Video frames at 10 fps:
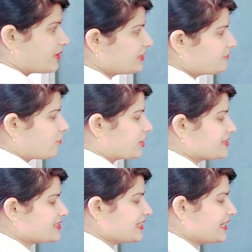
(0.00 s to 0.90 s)
But what
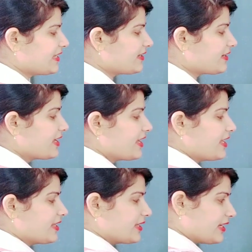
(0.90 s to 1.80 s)
is linear?
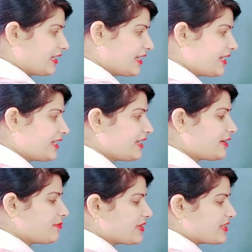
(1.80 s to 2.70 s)

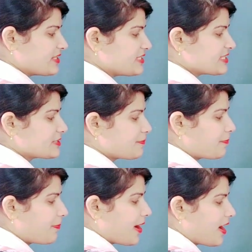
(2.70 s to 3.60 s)
Linear means
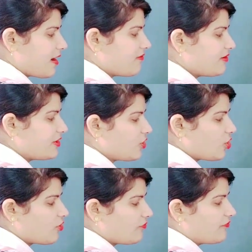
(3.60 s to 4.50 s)
power
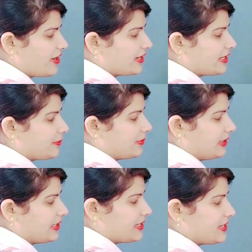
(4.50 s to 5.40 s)
of
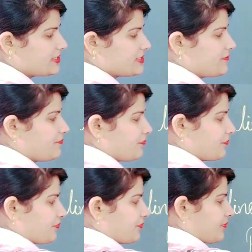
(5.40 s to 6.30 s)
variable is
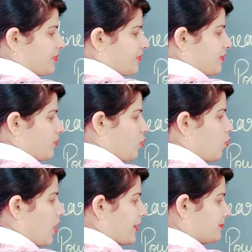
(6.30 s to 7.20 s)

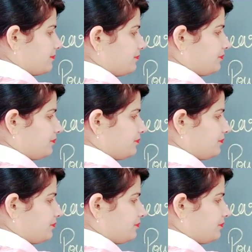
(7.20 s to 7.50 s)
1.